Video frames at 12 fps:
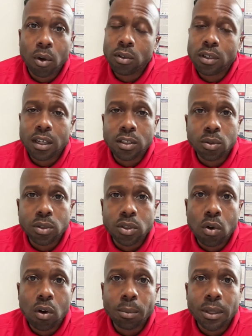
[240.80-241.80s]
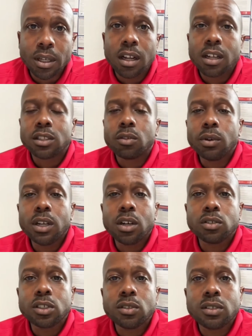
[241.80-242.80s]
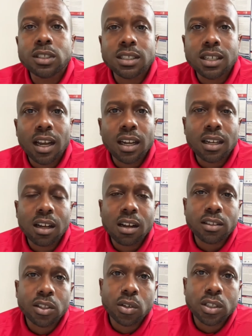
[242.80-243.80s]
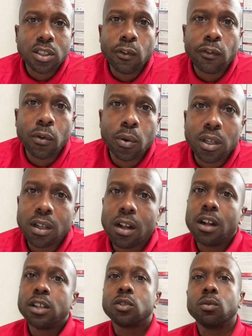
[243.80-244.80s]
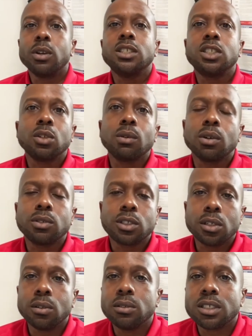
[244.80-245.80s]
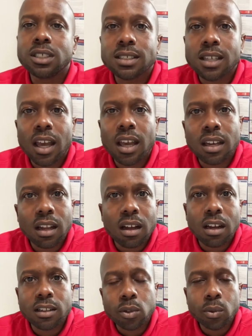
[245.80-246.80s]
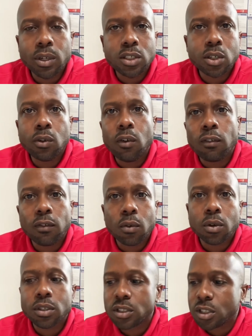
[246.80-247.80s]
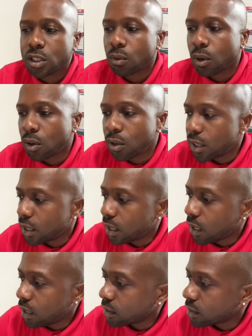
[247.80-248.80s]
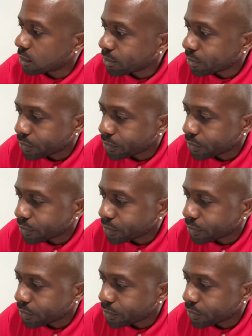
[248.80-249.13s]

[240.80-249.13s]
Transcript: all you got to do is call me. 302-689-3240, 302-689-3240. Now listen,